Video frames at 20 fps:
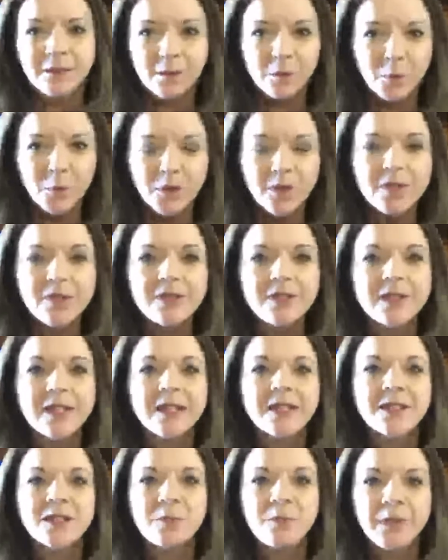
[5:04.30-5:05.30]
The word
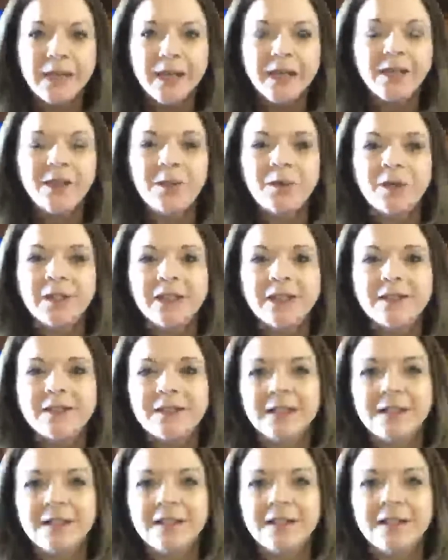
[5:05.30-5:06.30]
says, be angry
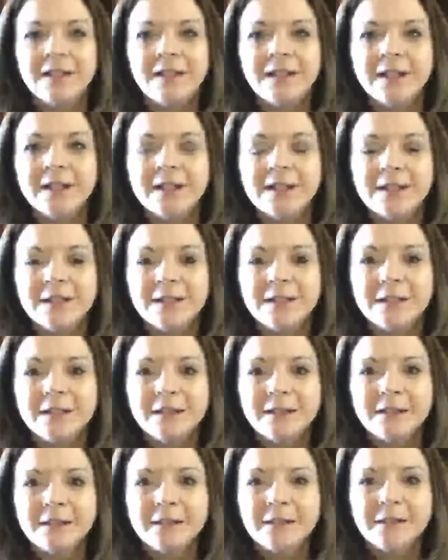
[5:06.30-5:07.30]
and sin not.
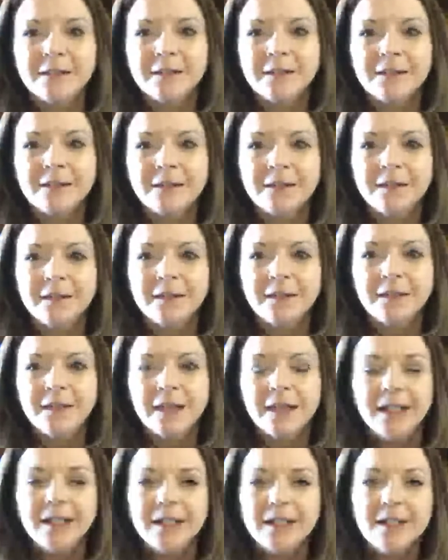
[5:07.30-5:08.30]

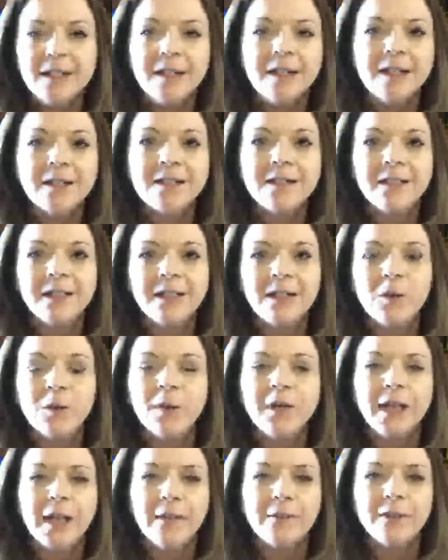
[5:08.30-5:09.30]
And in not
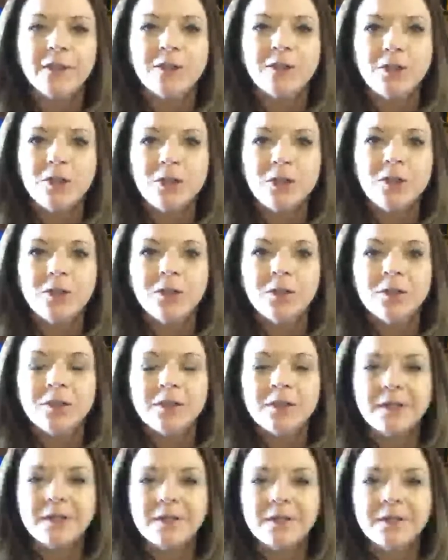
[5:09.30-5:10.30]
sinning, we have to
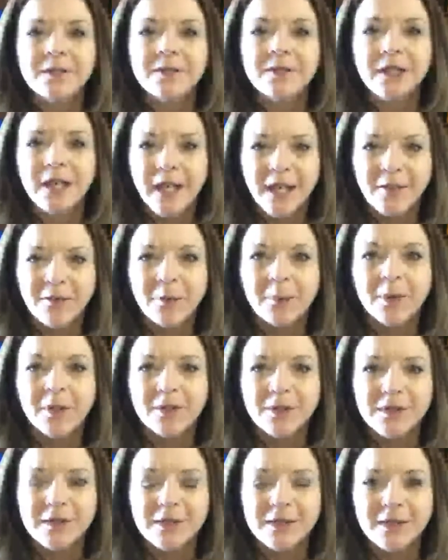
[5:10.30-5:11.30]
choose to have
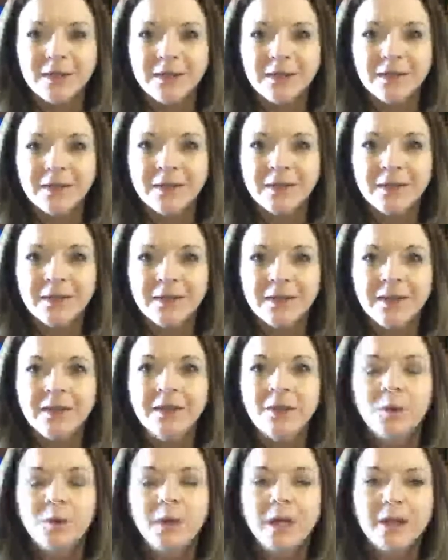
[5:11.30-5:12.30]
mercy.
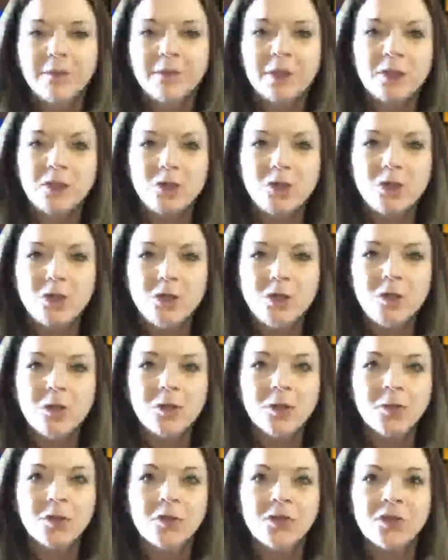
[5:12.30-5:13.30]
We have to
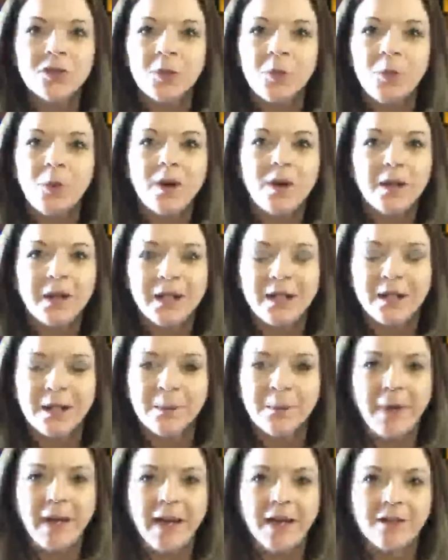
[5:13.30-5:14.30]
choose to walk in
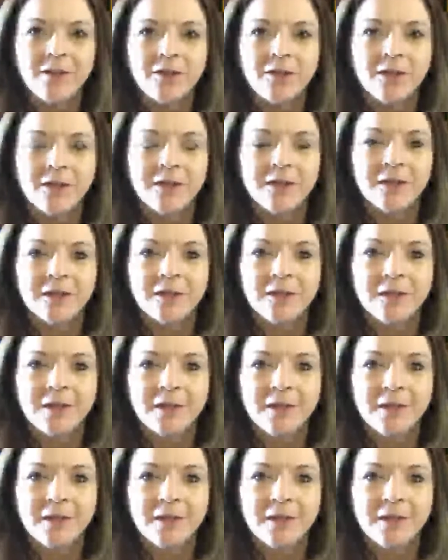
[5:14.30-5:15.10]
compassion.